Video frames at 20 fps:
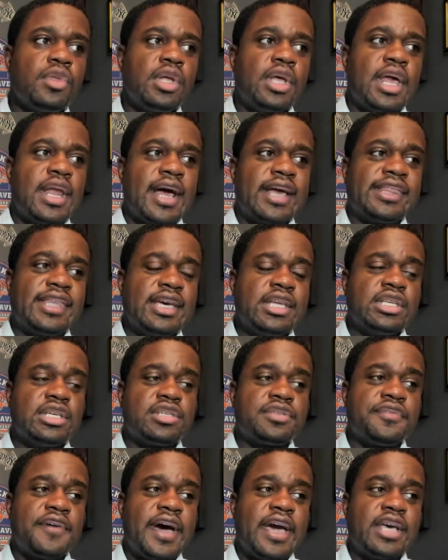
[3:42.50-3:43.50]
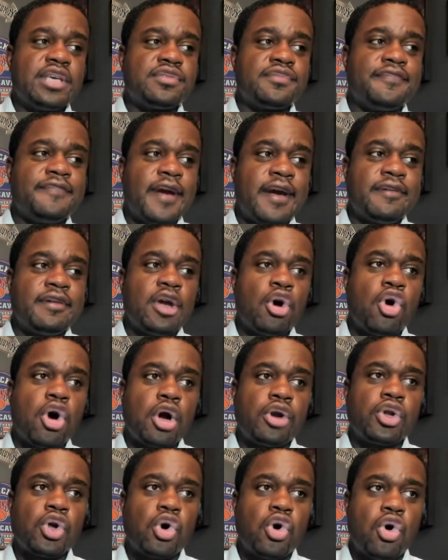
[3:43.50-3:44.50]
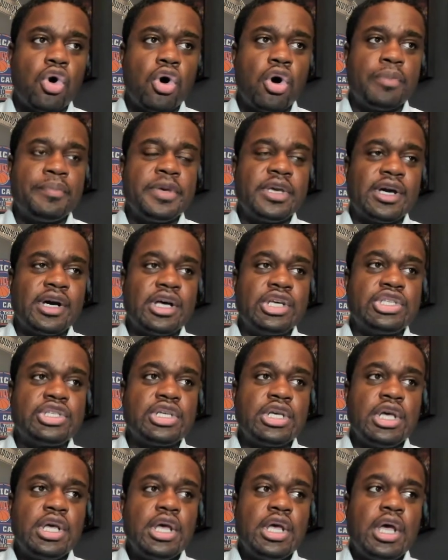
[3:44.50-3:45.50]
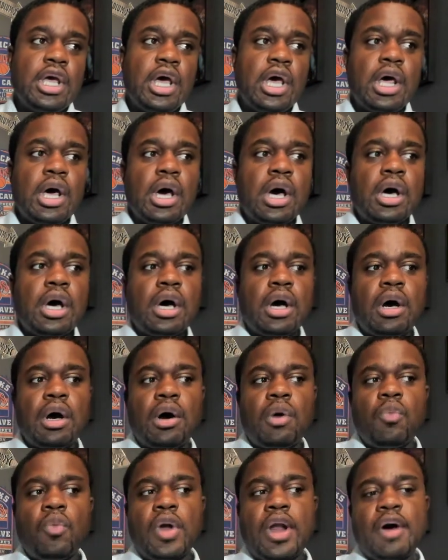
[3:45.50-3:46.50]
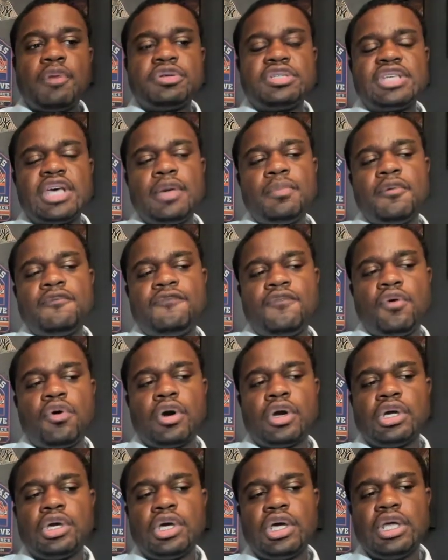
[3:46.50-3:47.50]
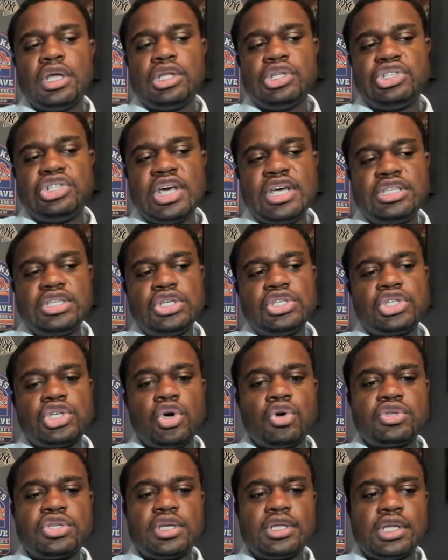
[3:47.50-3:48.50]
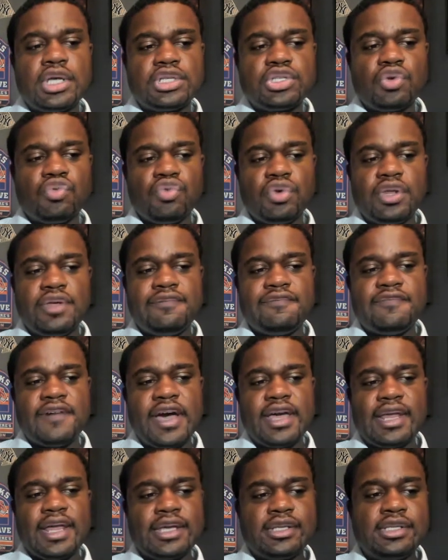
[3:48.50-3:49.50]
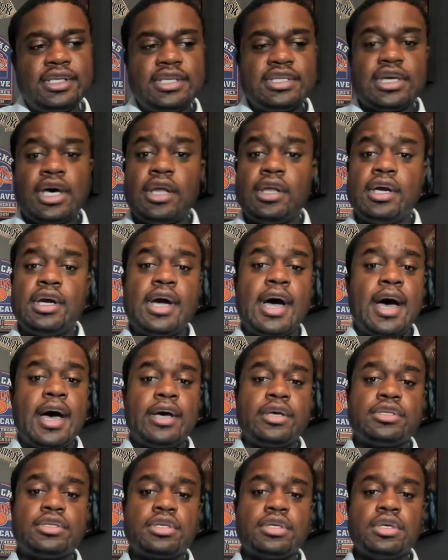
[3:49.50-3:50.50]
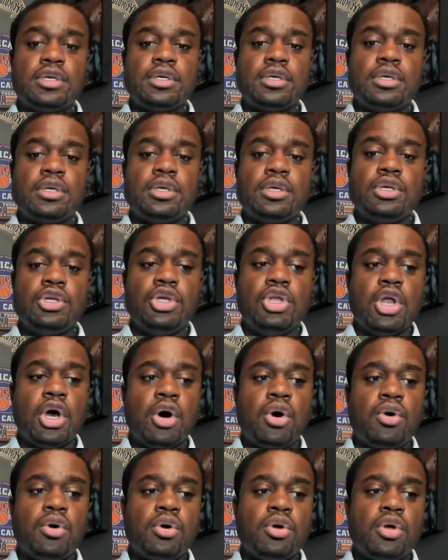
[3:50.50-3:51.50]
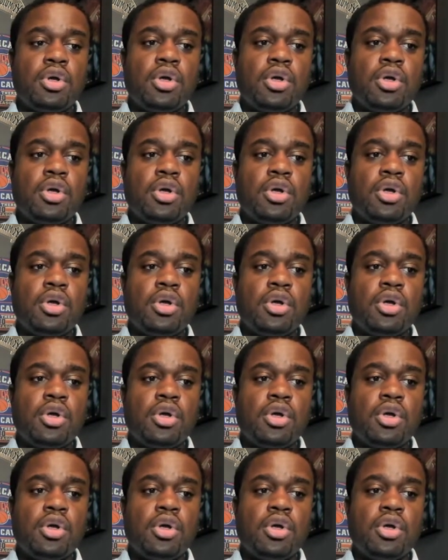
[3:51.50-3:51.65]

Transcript: and I think this fight is very hard to call because what I was saying before, Jason Sosa doesn't really fight like these other guys. You know,